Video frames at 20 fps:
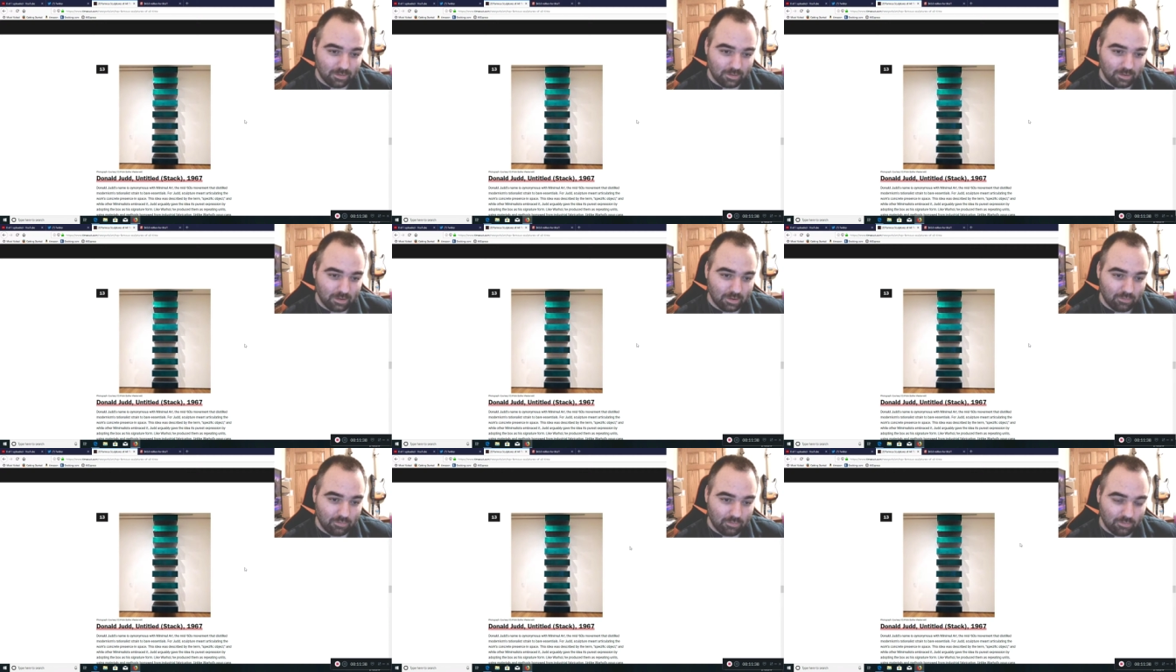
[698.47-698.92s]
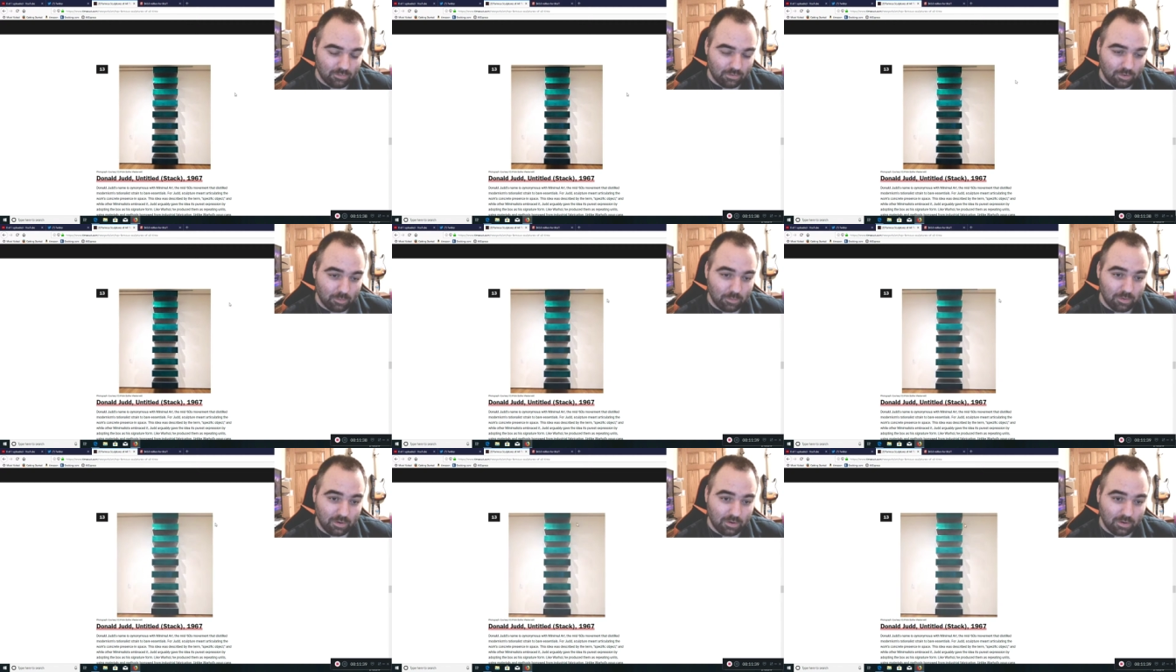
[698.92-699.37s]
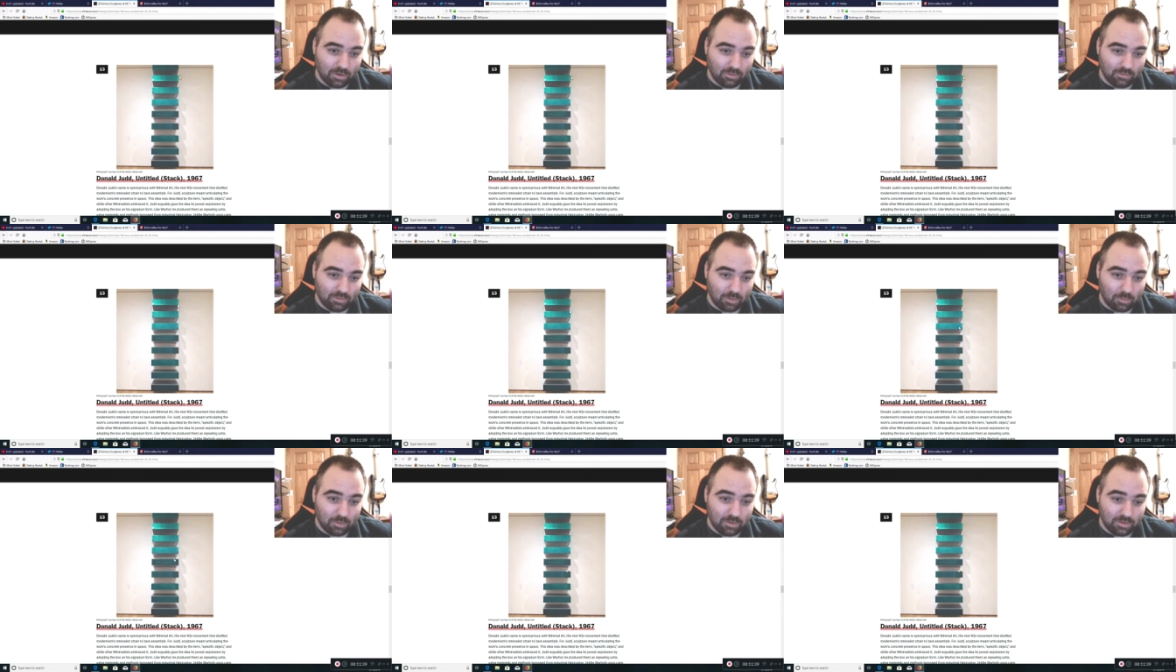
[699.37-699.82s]
If
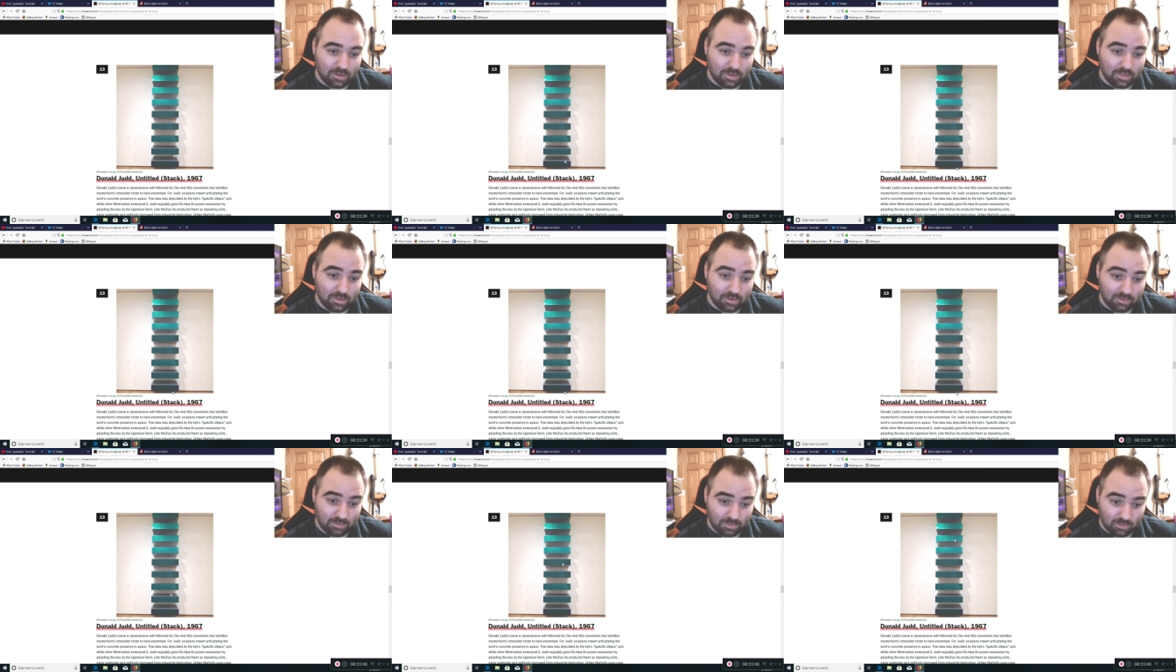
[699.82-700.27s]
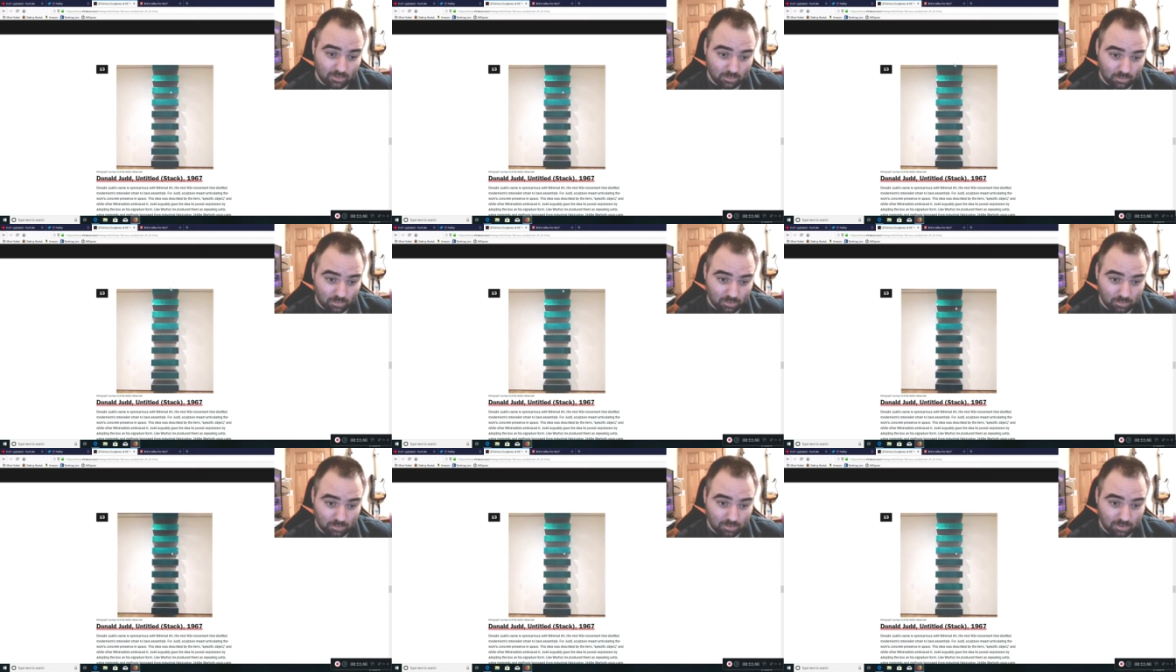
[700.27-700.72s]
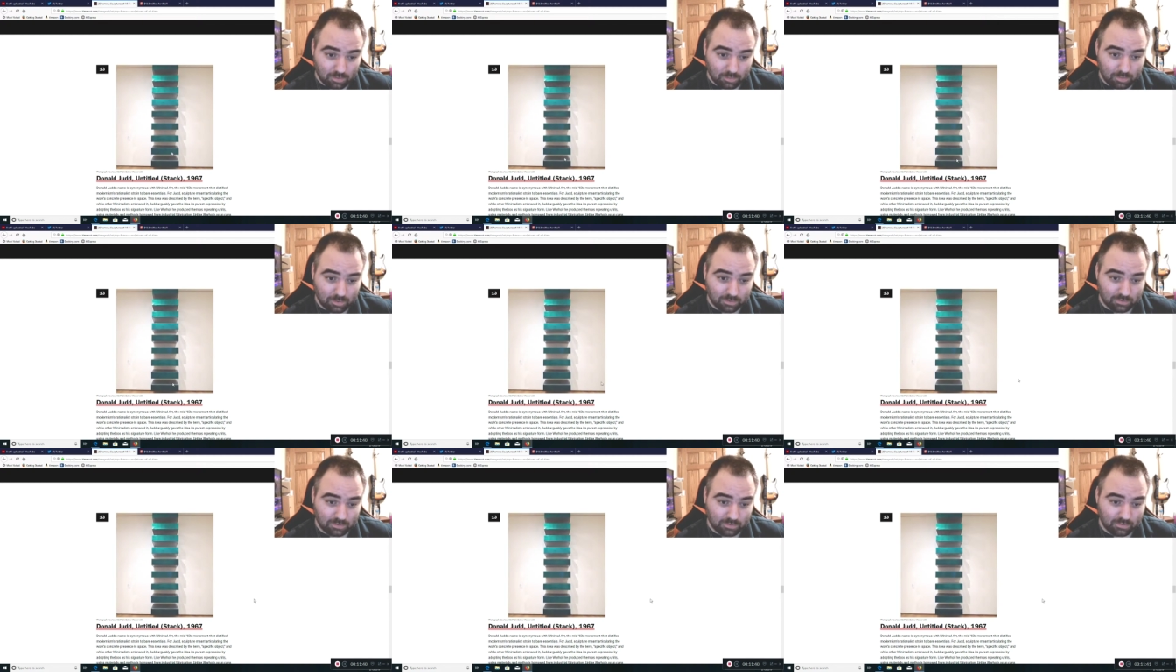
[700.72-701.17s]
someone did this in the room, put a
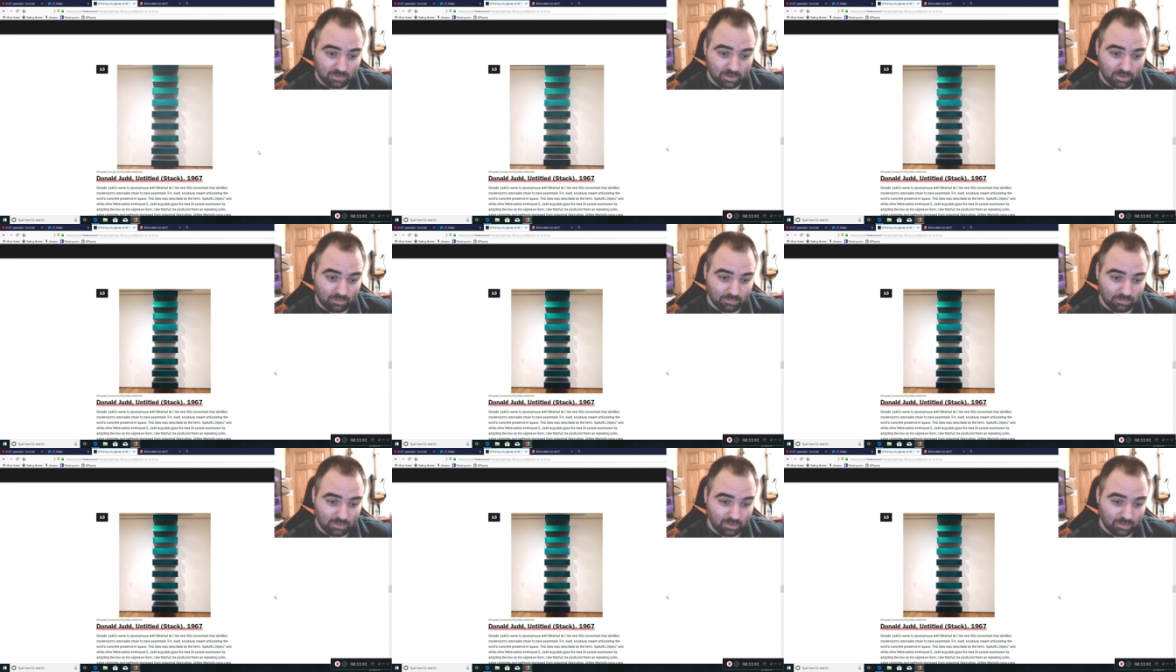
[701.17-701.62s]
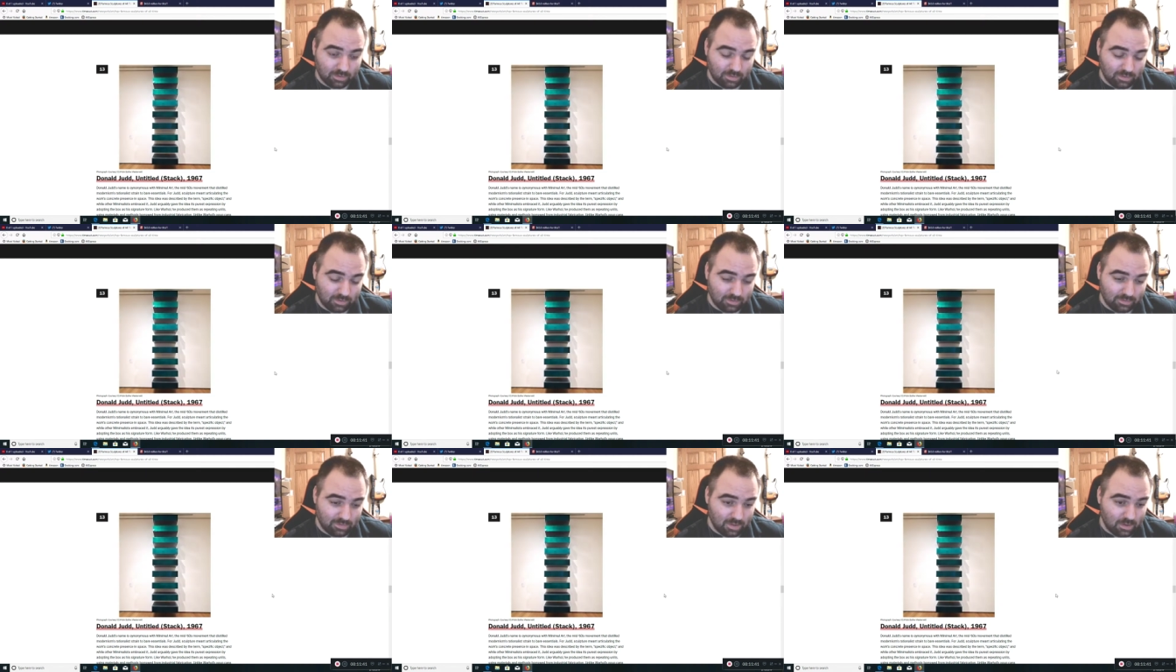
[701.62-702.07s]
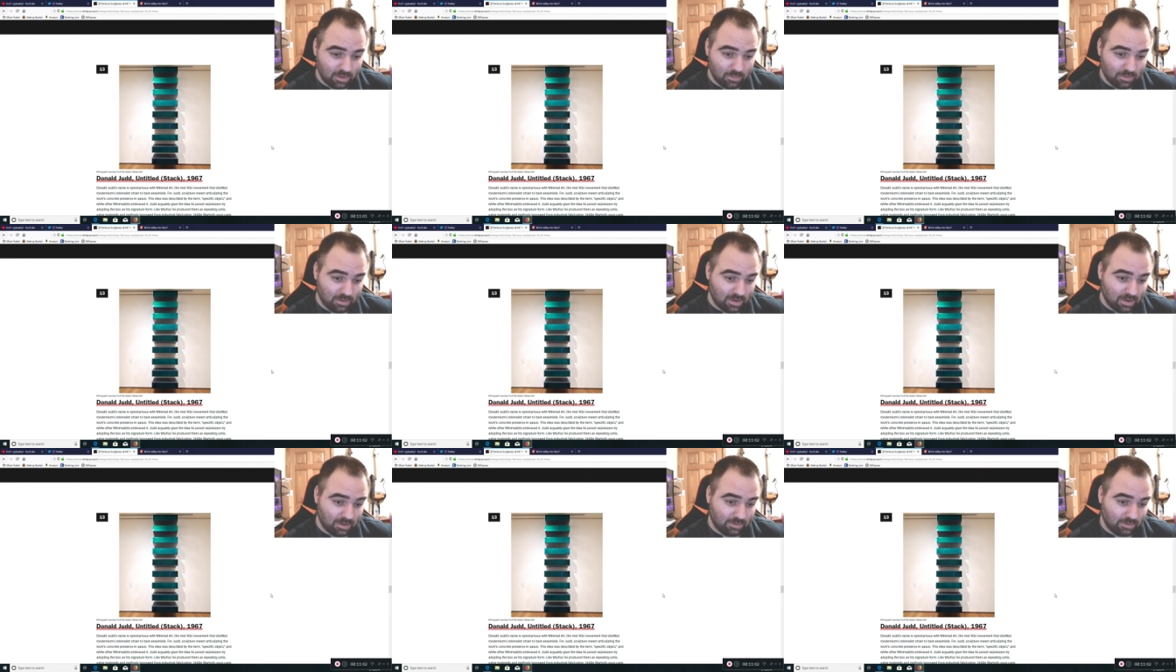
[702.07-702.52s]
bunch of shelves like this, they would
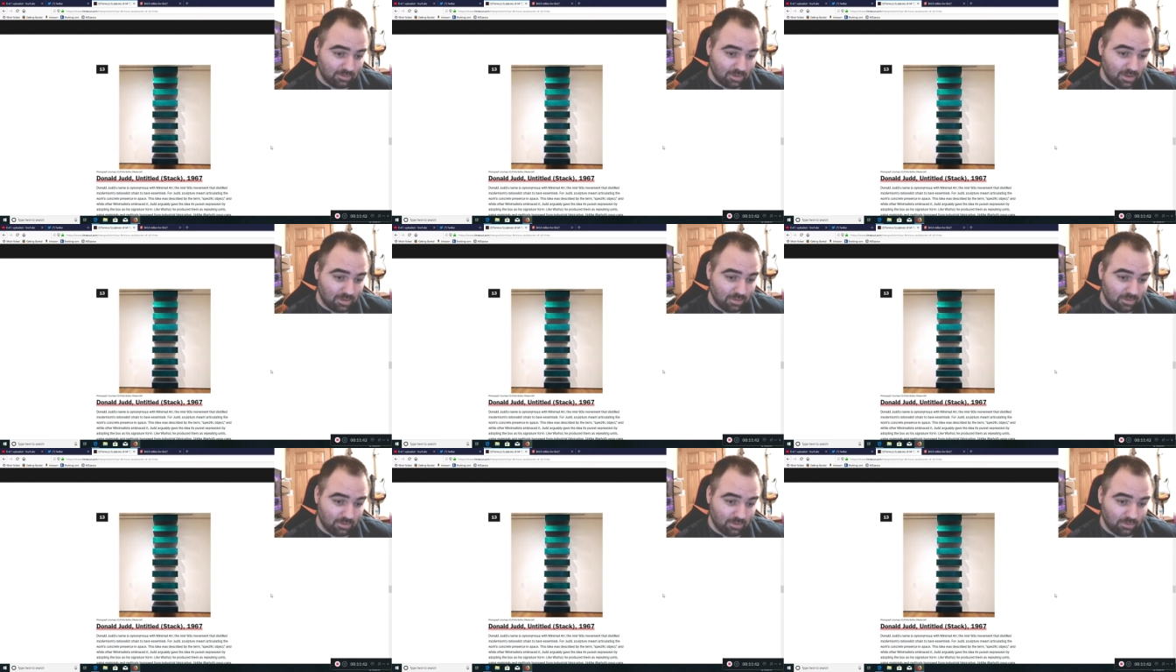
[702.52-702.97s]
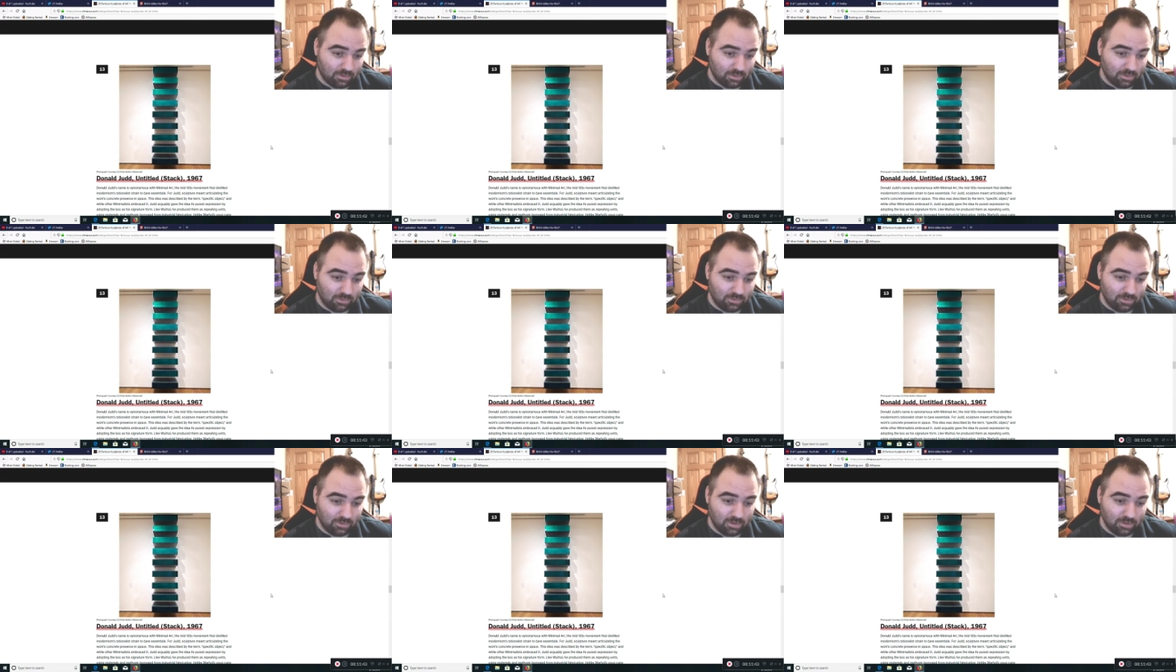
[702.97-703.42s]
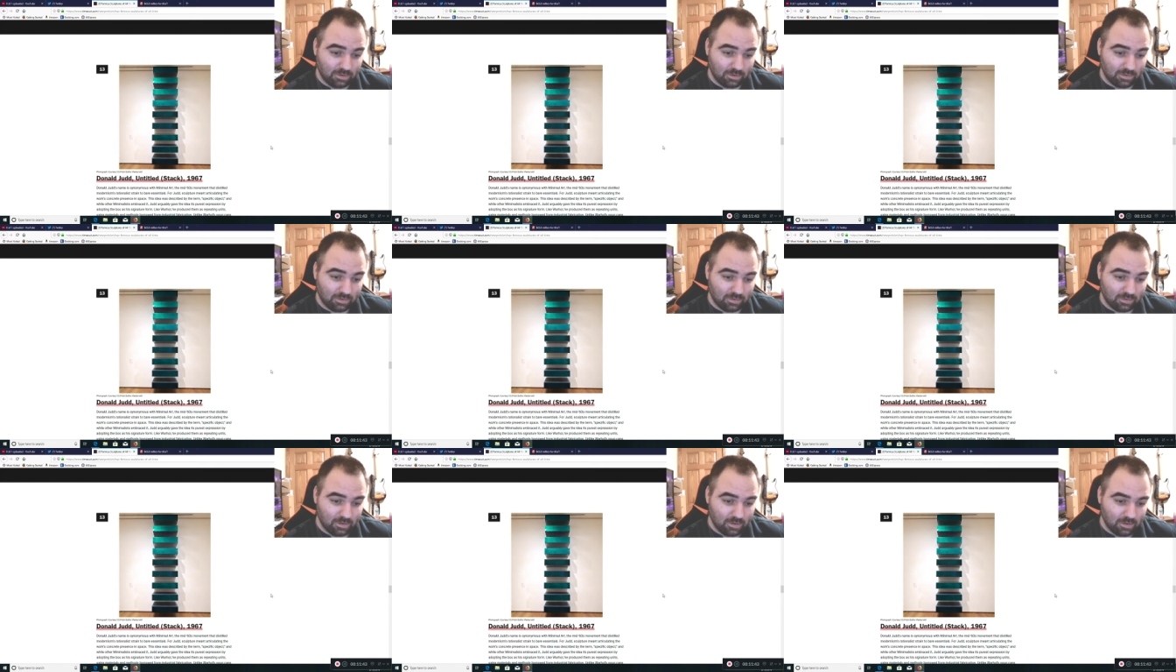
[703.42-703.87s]
not say that they're a
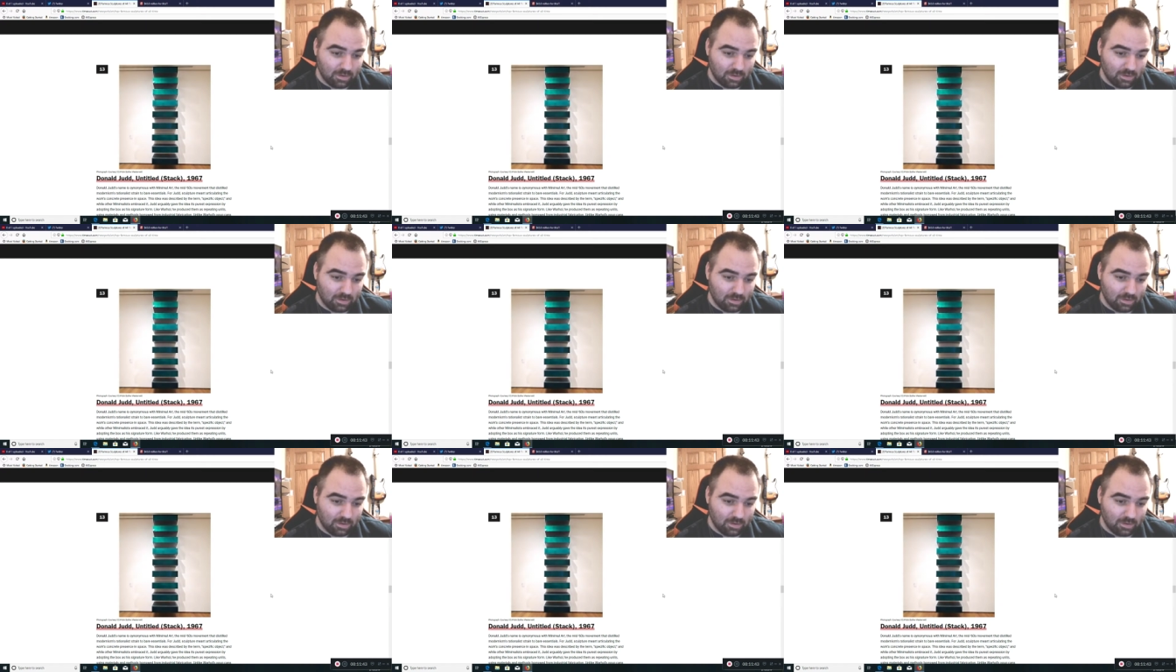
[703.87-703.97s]
genius.